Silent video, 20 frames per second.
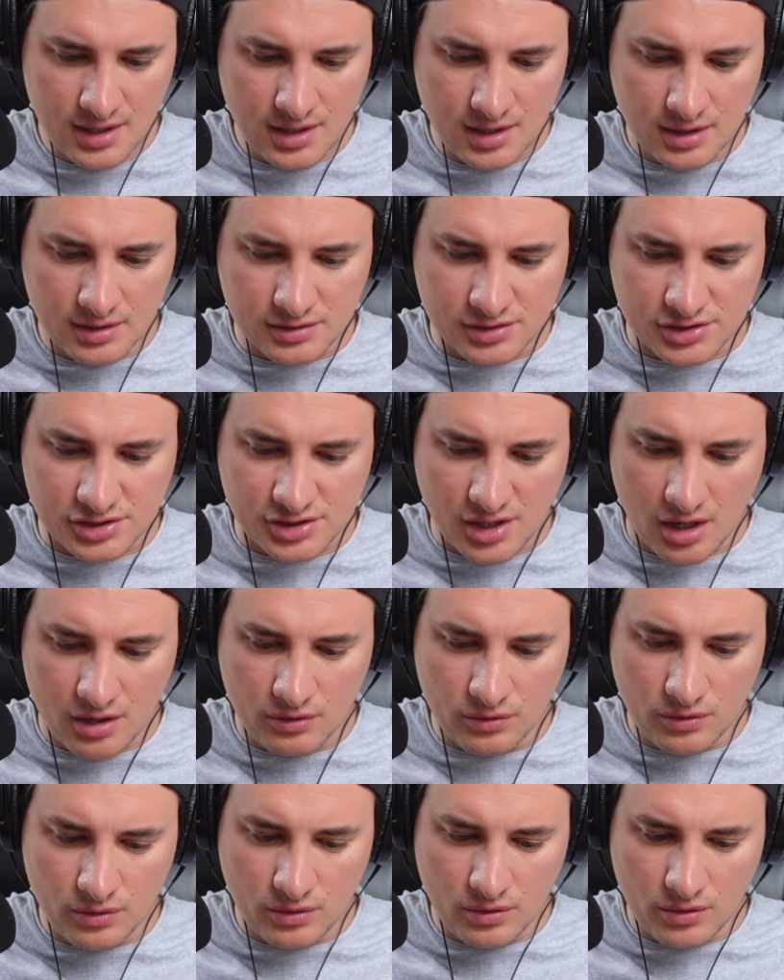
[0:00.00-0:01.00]

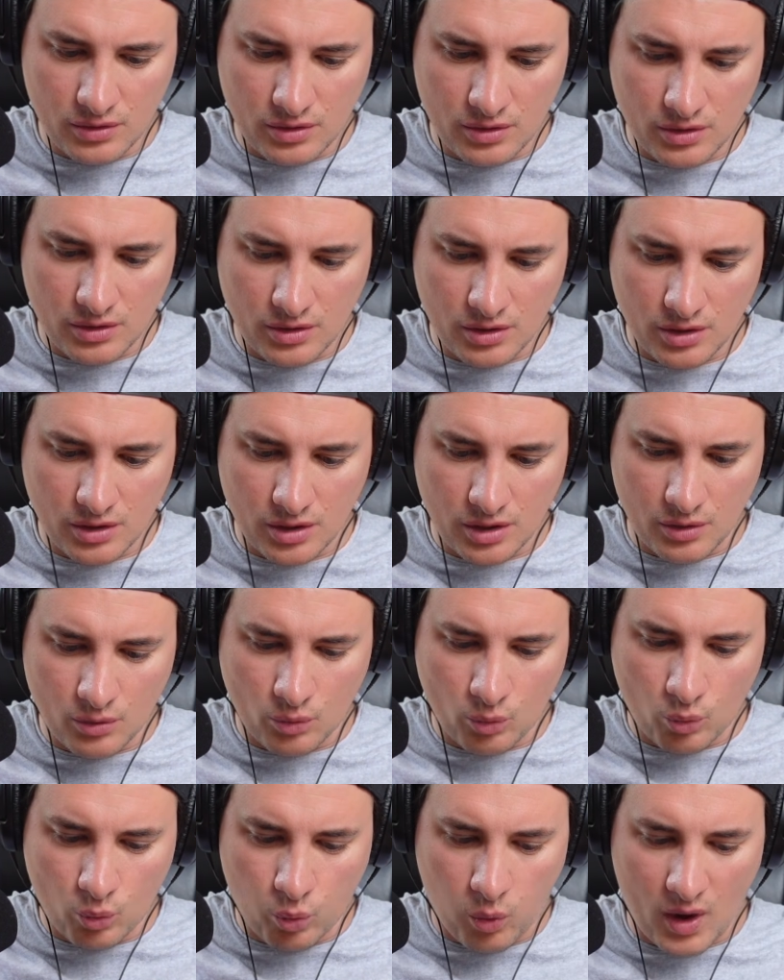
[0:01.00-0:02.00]
So
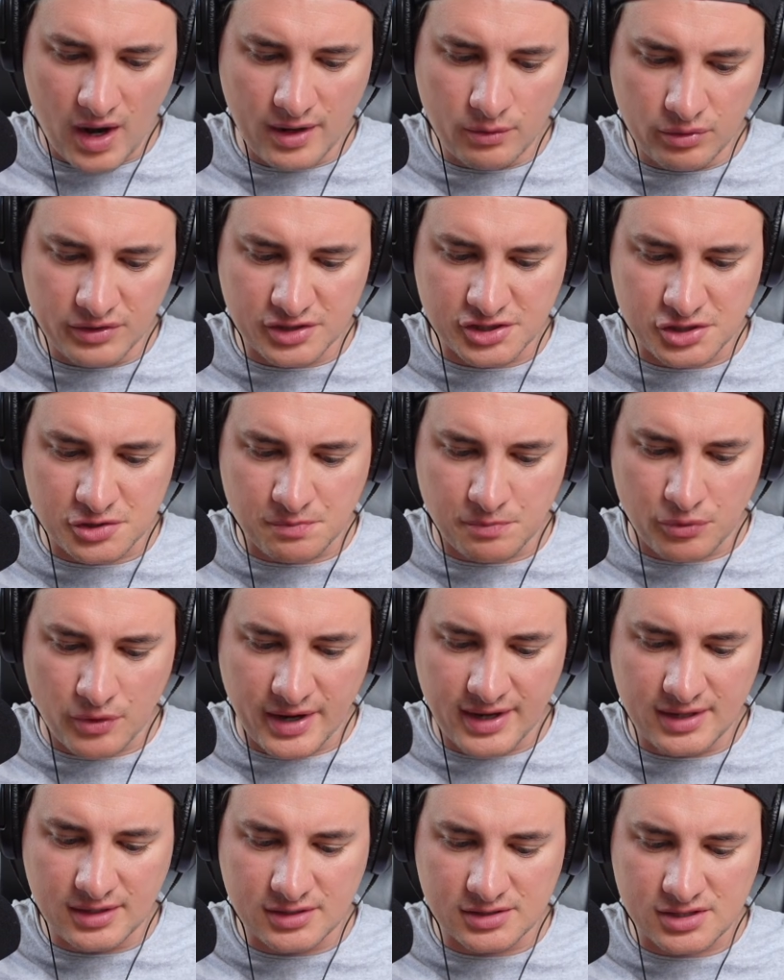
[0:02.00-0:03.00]
why were the
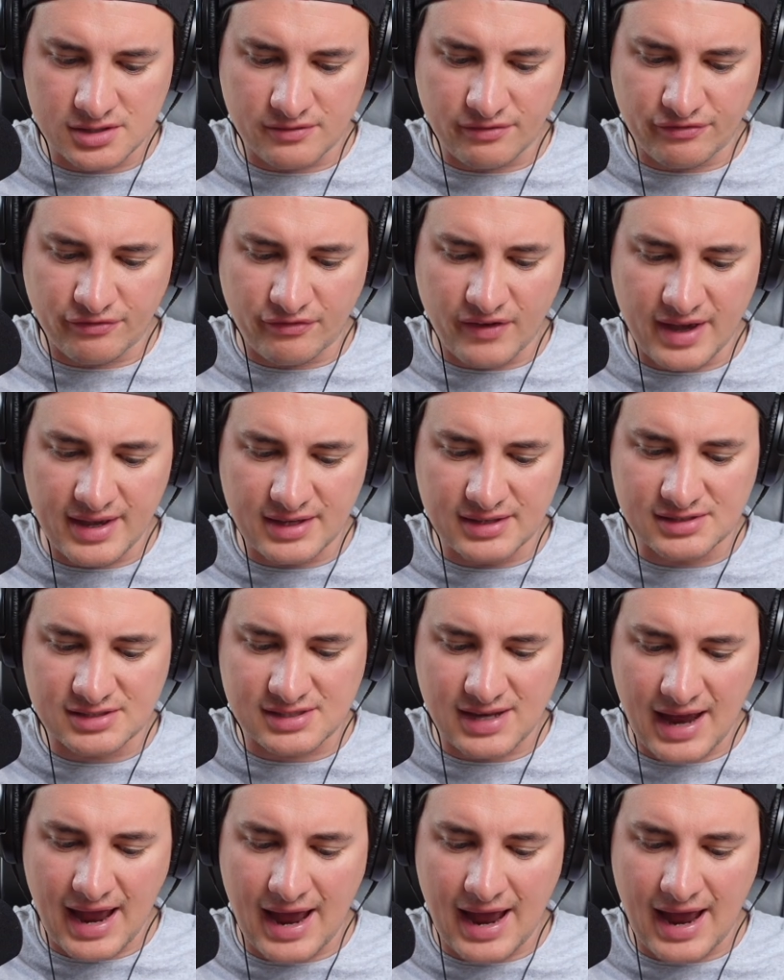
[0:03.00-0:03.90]
springs phased